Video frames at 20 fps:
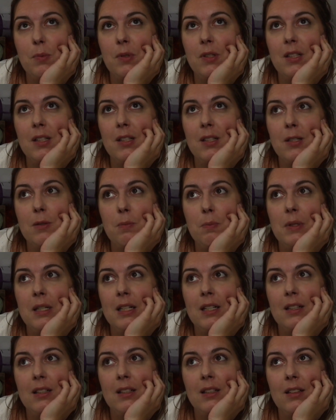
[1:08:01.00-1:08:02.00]
but it's
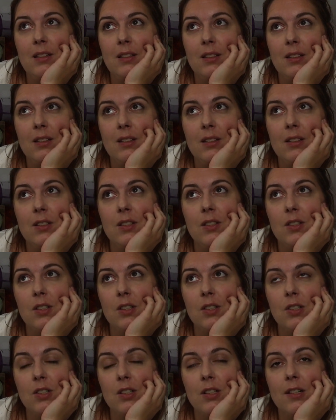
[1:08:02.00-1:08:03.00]
been
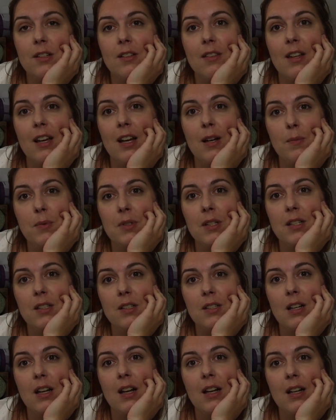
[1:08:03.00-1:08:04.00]
such a long time
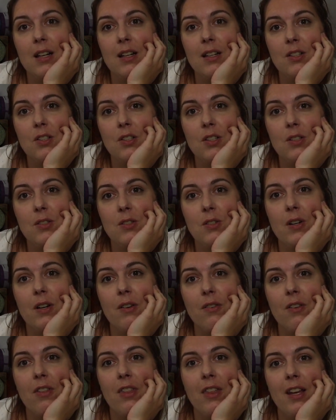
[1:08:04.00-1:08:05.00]
since I showed you
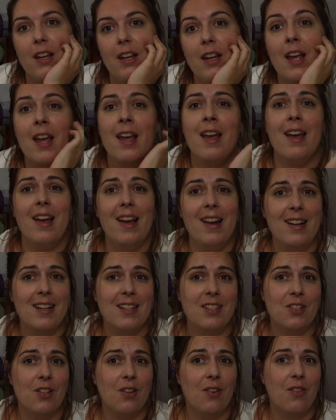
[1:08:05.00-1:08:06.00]
everything, and I
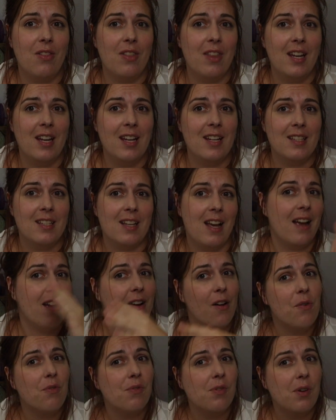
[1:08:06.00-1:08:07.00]
showed things I
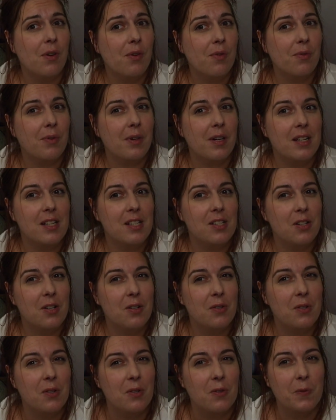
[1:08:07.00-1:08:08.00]
already
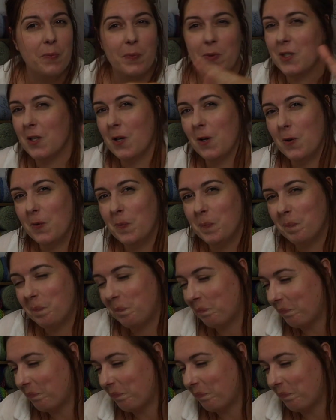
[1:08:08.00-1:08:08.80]
shown you, so